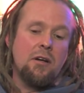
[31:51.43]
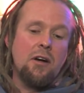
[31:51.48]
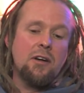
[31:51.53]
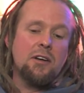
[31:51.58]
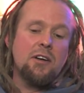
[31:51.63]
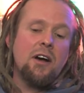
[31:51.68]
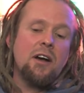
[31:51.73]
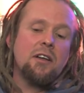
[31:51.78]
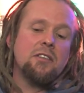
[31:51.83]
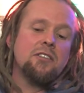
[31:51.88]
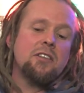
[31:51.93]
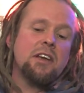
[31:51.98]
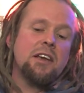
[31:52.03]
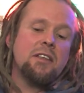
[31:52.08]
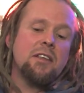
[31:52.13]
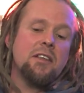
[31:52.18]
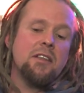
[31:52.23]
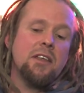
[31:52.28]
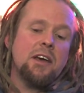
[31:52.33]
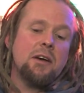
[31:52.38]
I can't
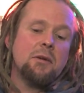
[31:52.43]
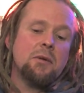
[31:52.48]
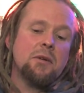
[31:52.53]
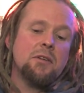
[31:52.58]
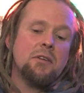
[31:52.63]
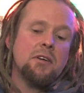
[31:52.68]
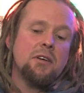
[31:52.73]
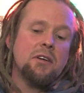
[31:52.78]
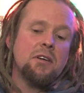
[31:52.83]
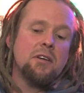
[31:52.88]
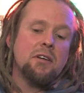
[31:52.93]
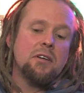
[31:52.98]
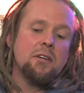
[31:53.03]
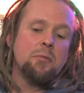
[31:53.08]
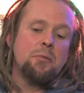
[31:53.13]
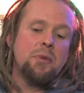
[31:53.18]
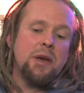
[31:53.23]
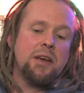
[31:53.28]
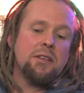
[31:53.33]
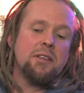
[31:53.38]
see that they would
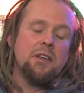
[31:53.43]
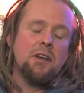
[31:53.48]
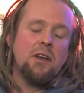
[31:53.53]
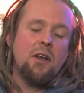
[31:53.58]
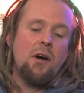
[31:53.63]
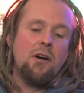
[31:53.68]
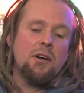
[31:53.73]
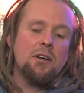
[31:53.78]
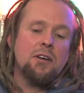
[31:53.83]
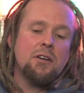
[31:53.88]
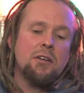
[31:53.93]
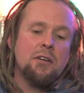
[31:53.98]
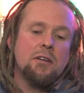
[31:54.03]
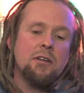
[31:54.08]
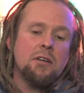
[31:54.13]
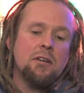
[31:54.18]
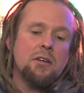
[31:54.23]
pick the lock